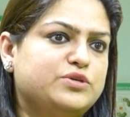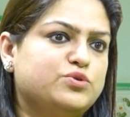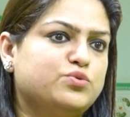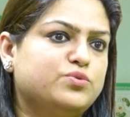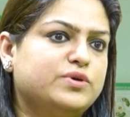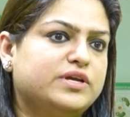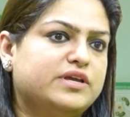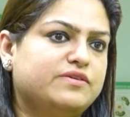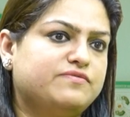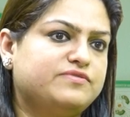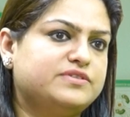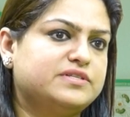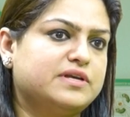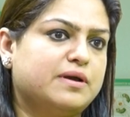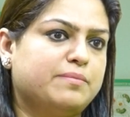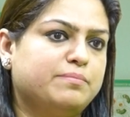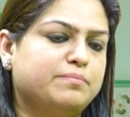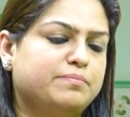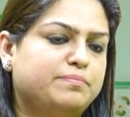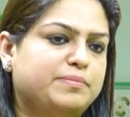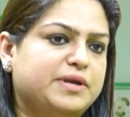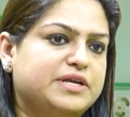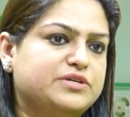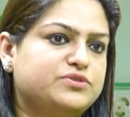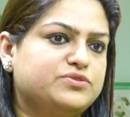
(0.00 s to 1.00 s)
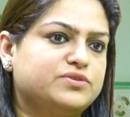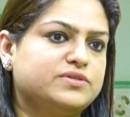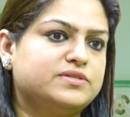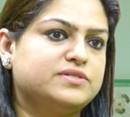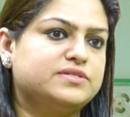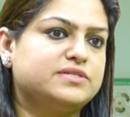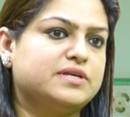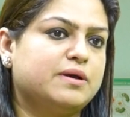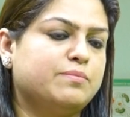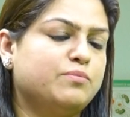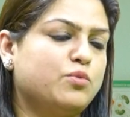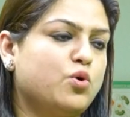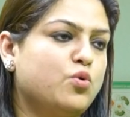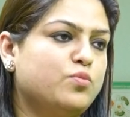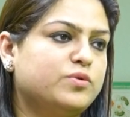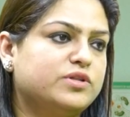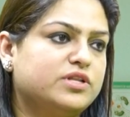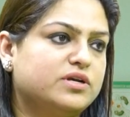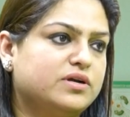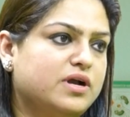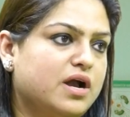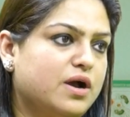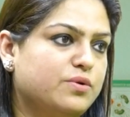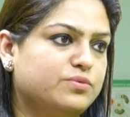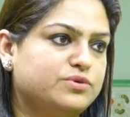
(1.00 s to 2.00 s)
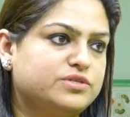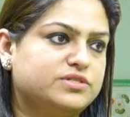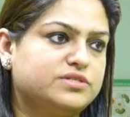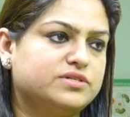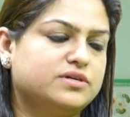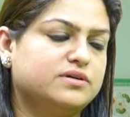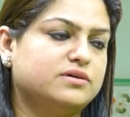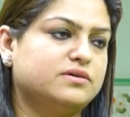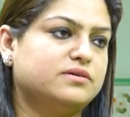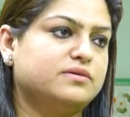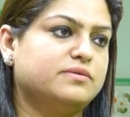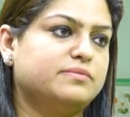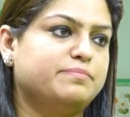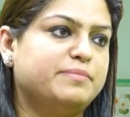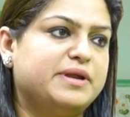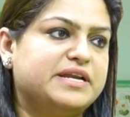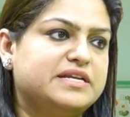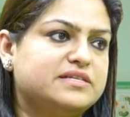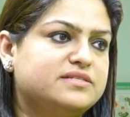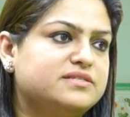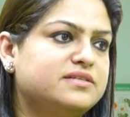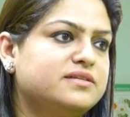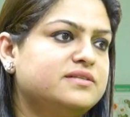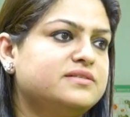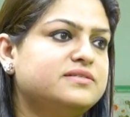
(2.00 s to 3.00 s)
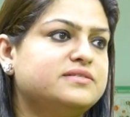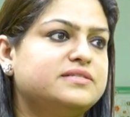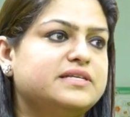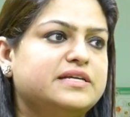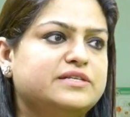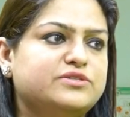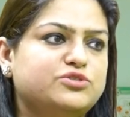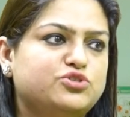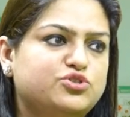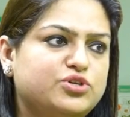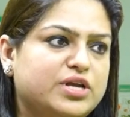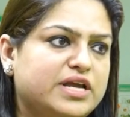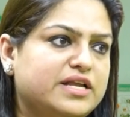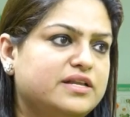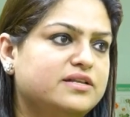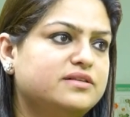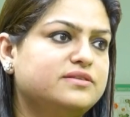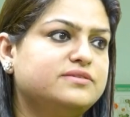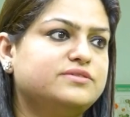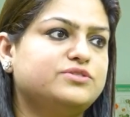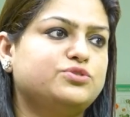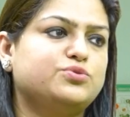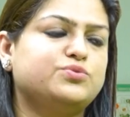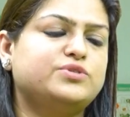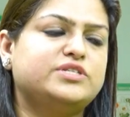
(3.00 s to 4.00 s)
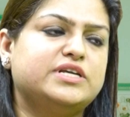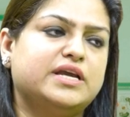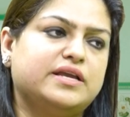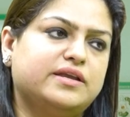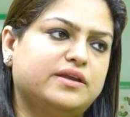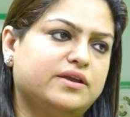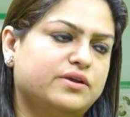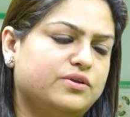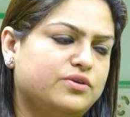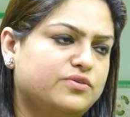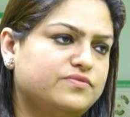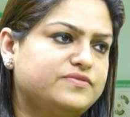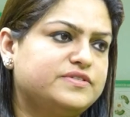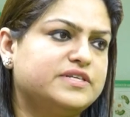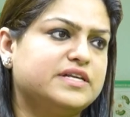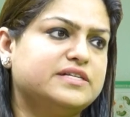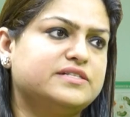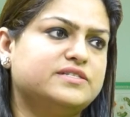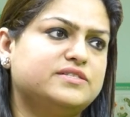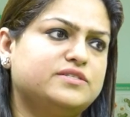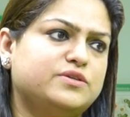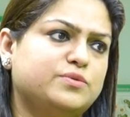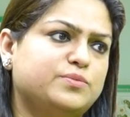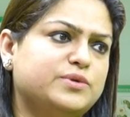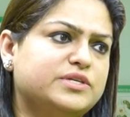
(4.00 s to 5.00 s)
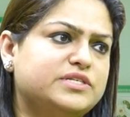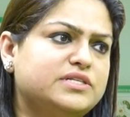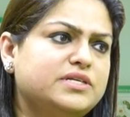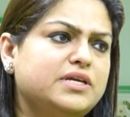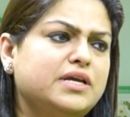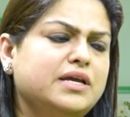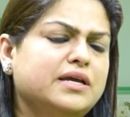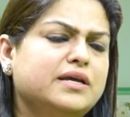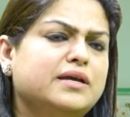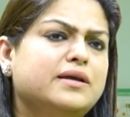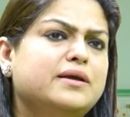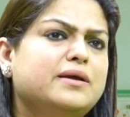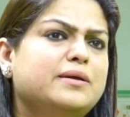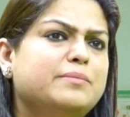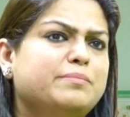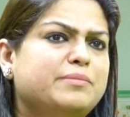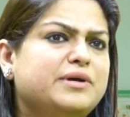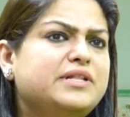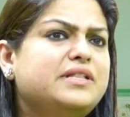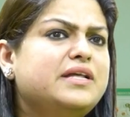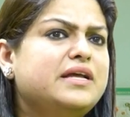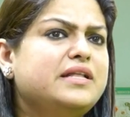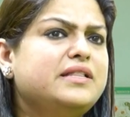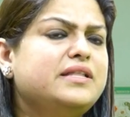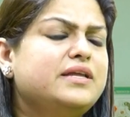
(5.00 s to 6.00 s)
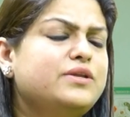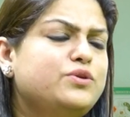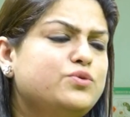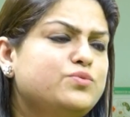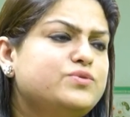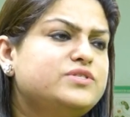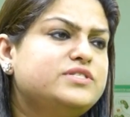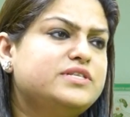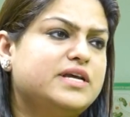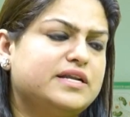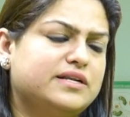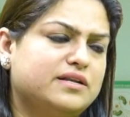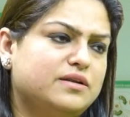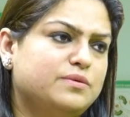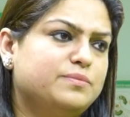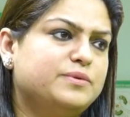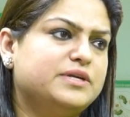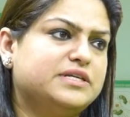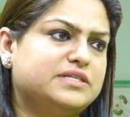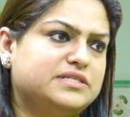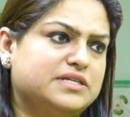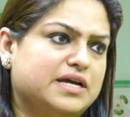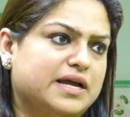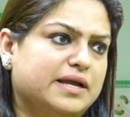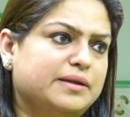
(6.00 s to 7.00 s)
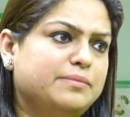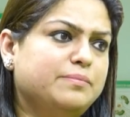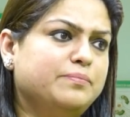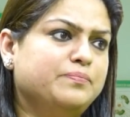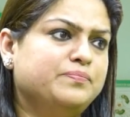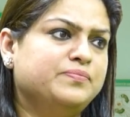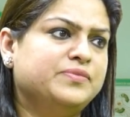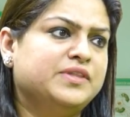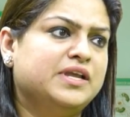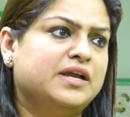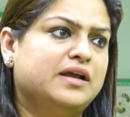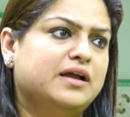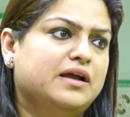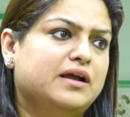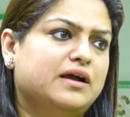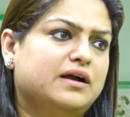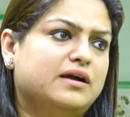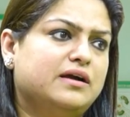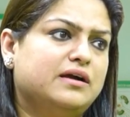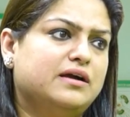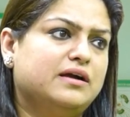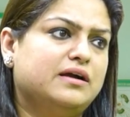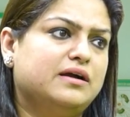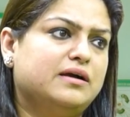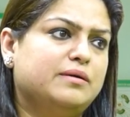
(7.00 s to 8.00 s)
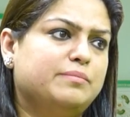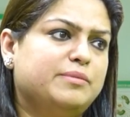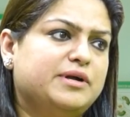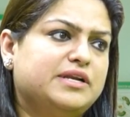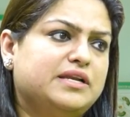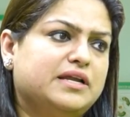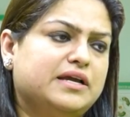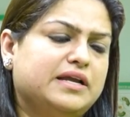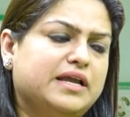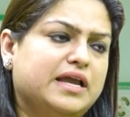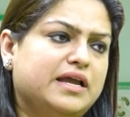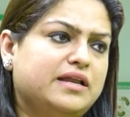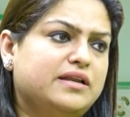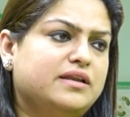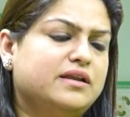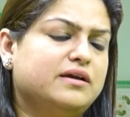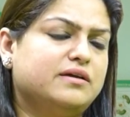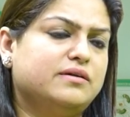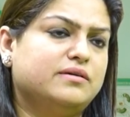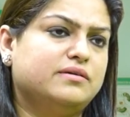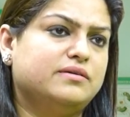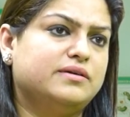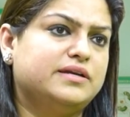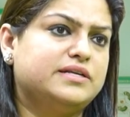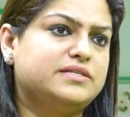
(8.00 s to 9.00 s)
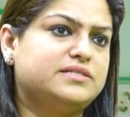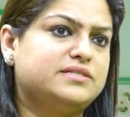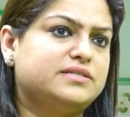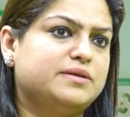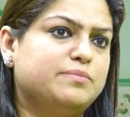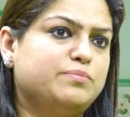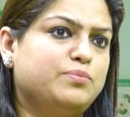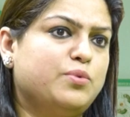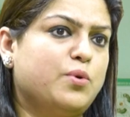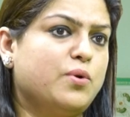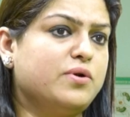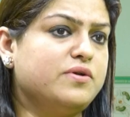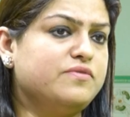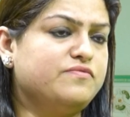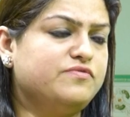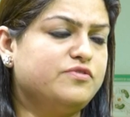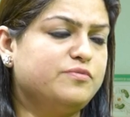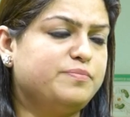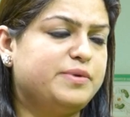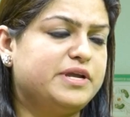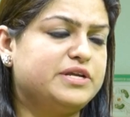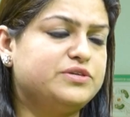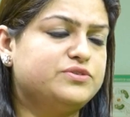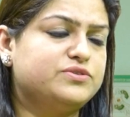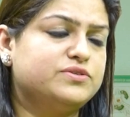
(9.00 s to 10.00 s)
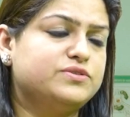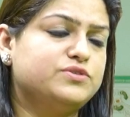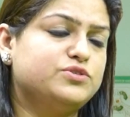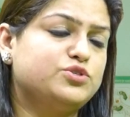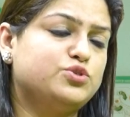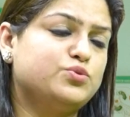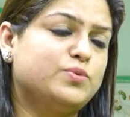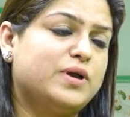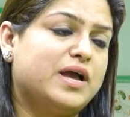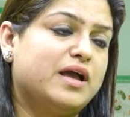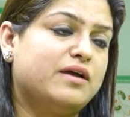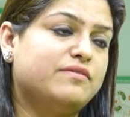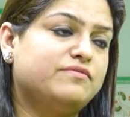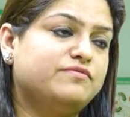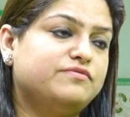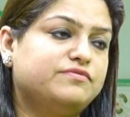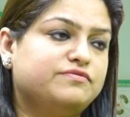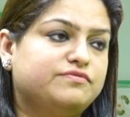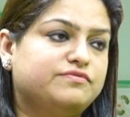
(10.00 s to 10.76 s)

give some patients some over-the-counter medicines and gels to take care of sensitivity, but then they do settle with time. But again, it's important for patients to have